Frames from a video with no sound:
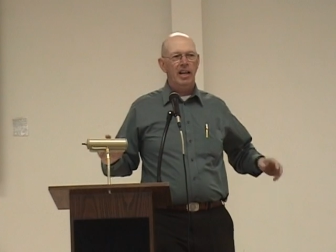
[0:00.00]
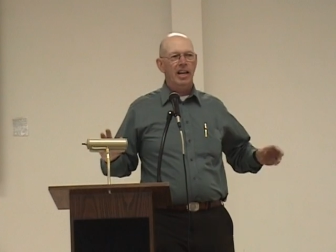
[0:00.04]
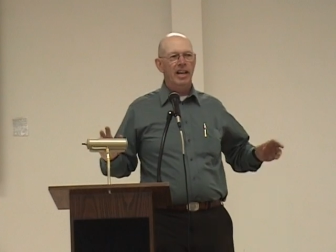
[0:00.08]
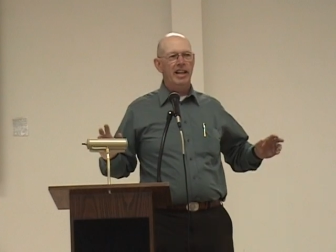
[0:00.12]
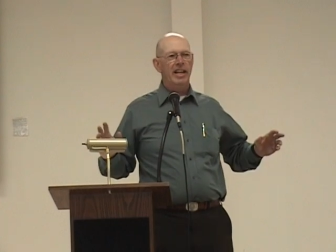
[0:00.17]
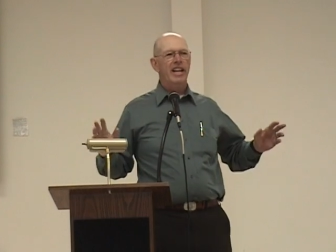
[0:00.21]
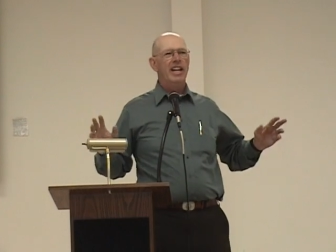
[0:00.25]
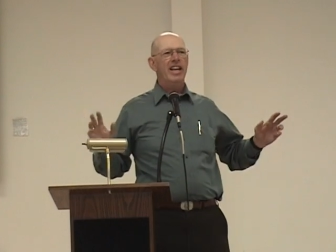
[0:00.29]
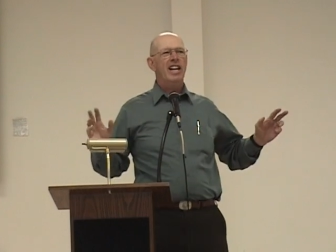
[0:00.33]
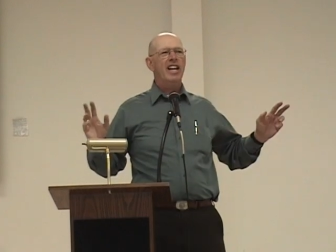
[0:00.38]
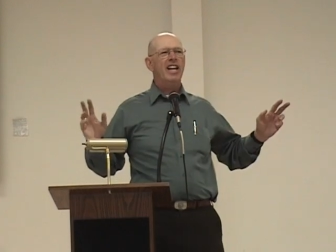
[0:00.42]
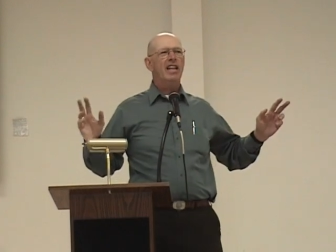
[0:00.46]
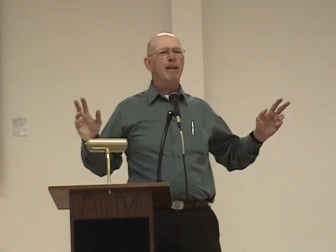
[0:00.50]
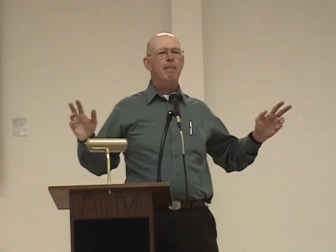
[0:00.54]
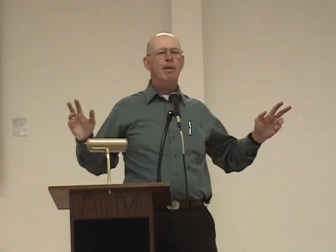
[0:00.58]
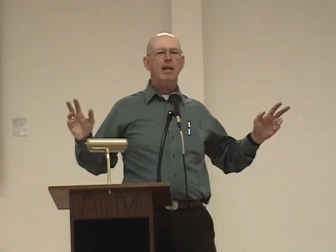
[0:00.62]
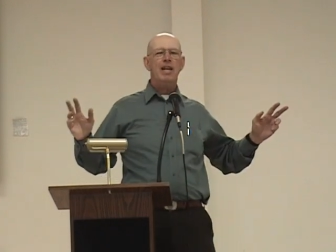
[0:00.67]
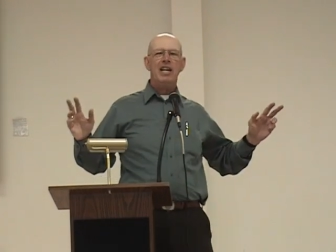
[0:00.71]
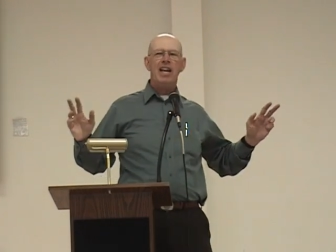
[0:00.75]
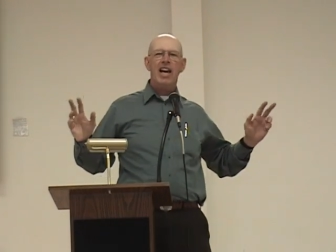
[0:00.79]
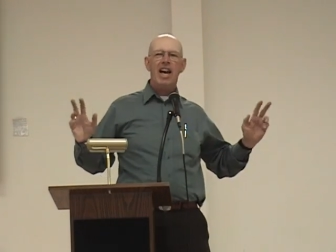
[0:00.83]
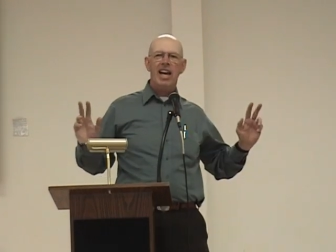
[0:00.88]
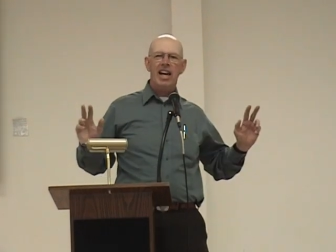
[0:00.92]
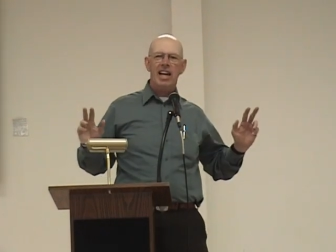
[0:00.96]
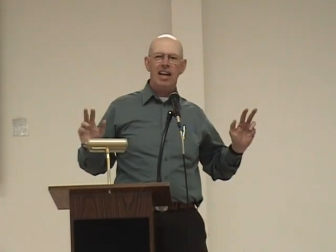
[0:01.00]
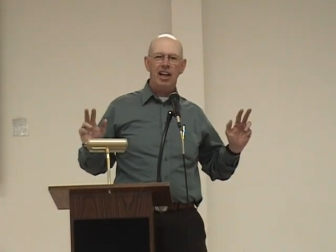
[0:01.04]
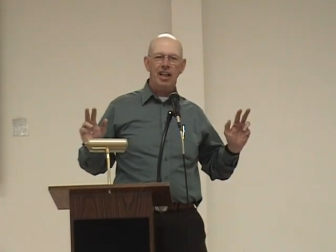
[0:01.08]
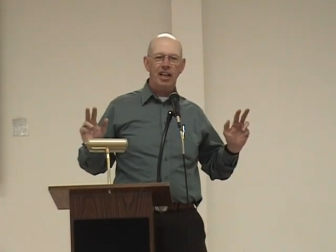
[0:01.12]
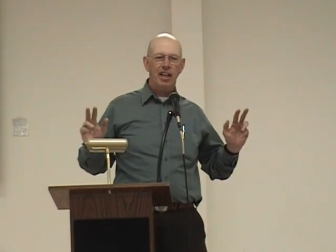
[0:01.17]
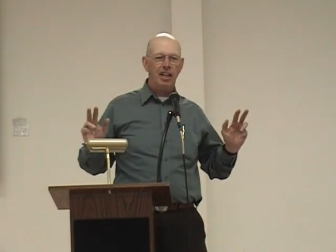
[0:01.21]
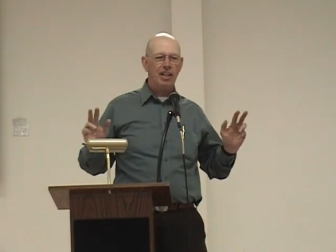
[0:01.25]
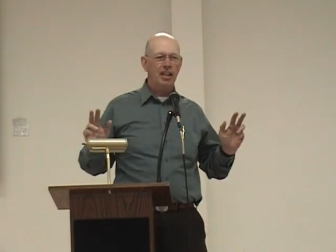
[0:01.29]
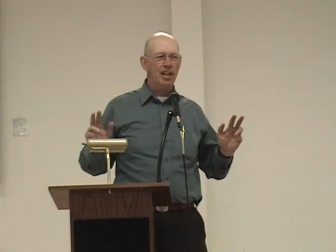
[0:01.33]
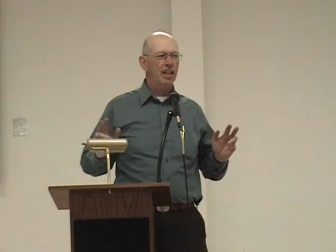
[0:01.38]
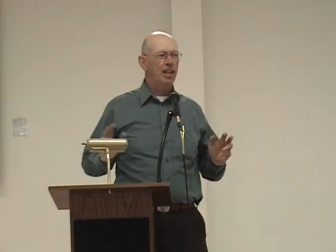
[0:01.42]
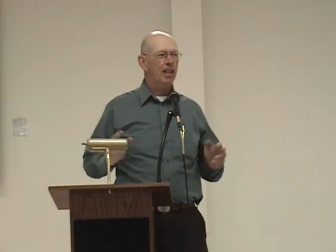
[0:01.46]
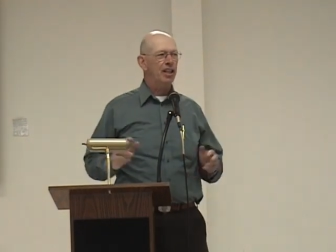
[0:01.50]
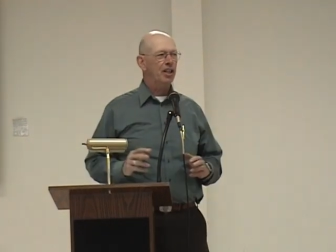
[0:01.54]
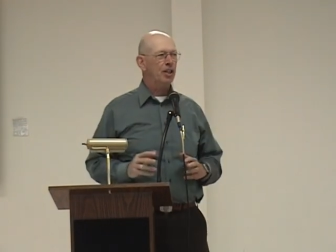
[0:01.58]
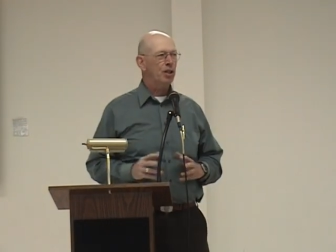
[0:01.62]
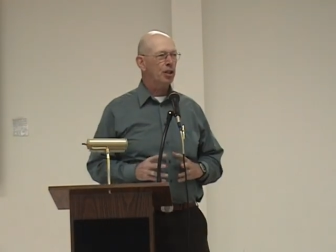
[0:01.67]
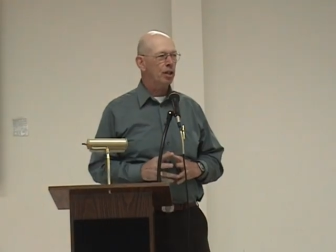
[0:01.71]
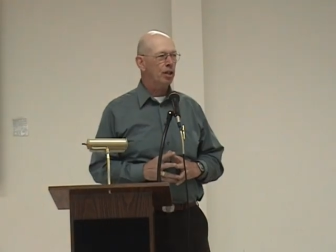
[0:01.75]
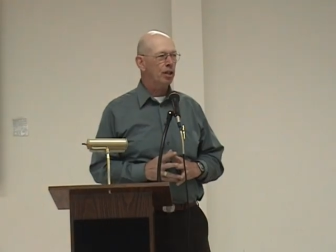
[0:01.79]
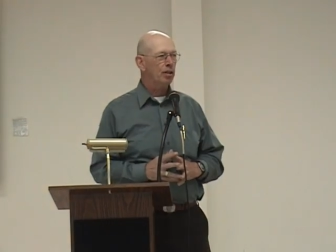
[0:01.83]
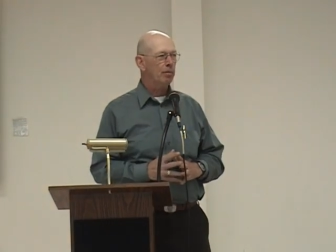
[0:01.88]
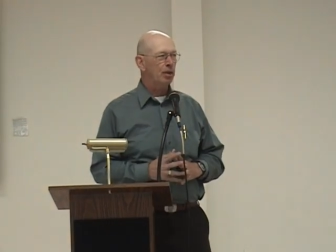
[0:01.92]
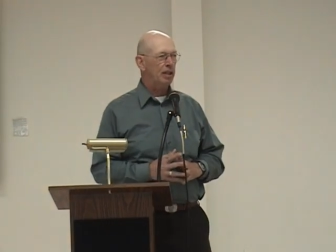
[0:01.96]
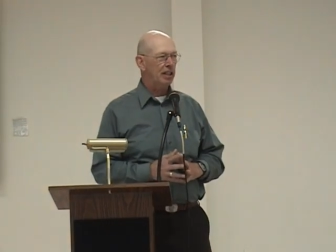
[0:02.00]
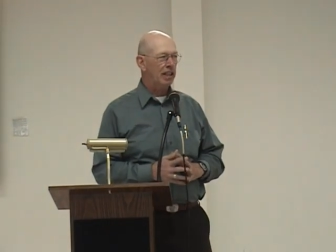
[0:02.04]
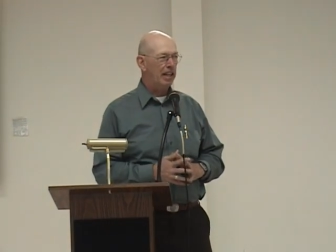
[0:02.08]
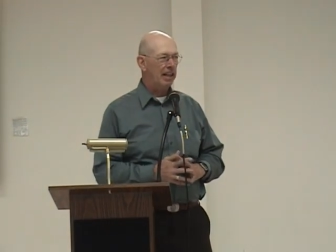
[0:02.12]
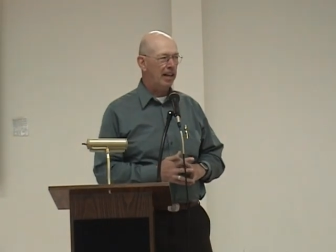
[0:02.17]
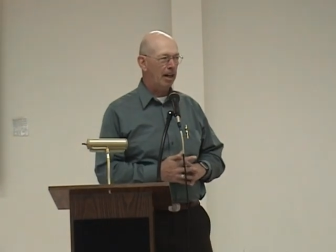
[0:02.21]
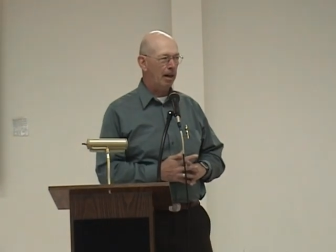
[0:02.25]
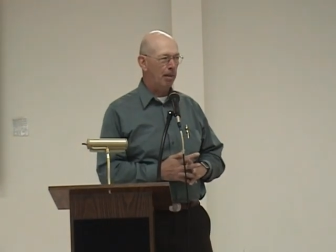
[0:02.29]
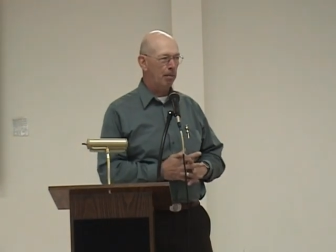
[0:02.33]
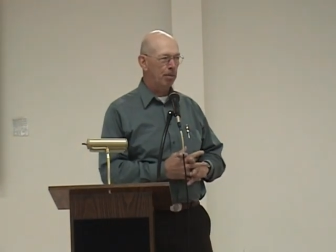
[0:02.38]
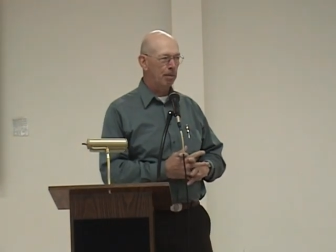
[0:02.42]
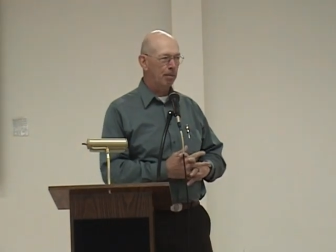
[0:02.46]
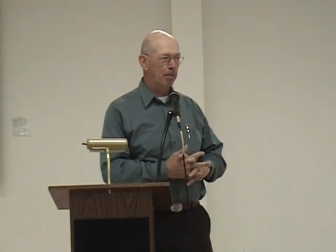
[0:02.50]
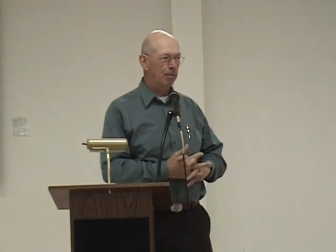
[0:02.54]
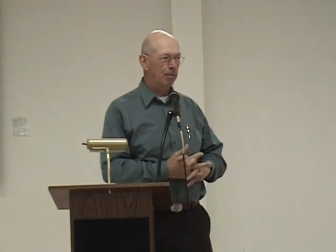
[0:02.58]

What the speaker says: an enemy alien internment camp.